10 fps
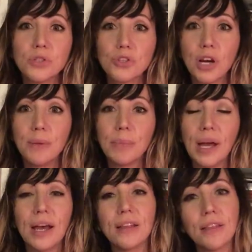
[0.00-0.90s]
stripe
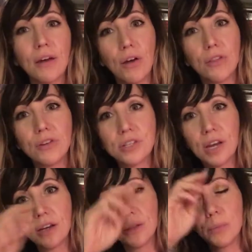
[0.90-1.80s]
on the other
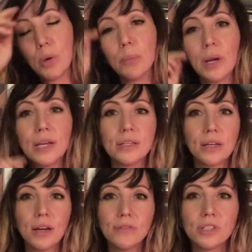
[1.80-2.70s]
side of the boat
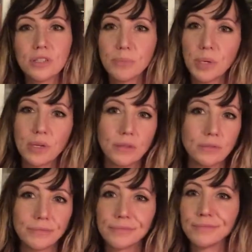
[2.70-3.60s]
painted. I've just been
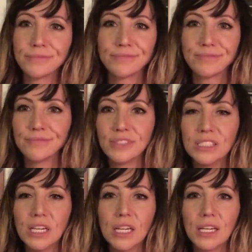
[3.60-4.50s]

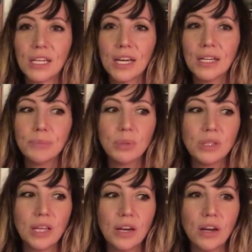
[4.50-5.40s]
kind of
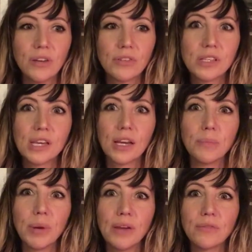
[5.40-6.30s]
putting that off because I got to
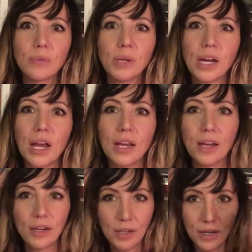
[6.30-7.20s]
paint from the
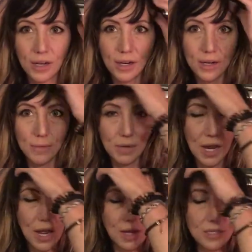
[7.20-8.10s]
kayak and I am
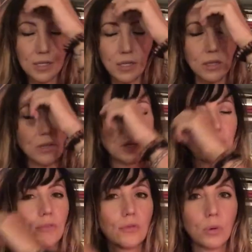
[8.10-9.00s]
not
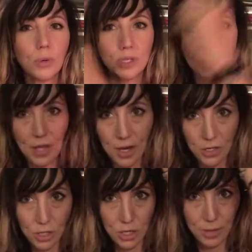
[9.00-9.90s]
looking forward to that
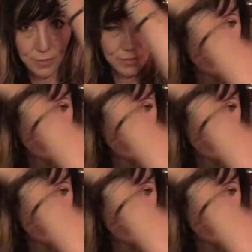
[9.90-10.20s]
job.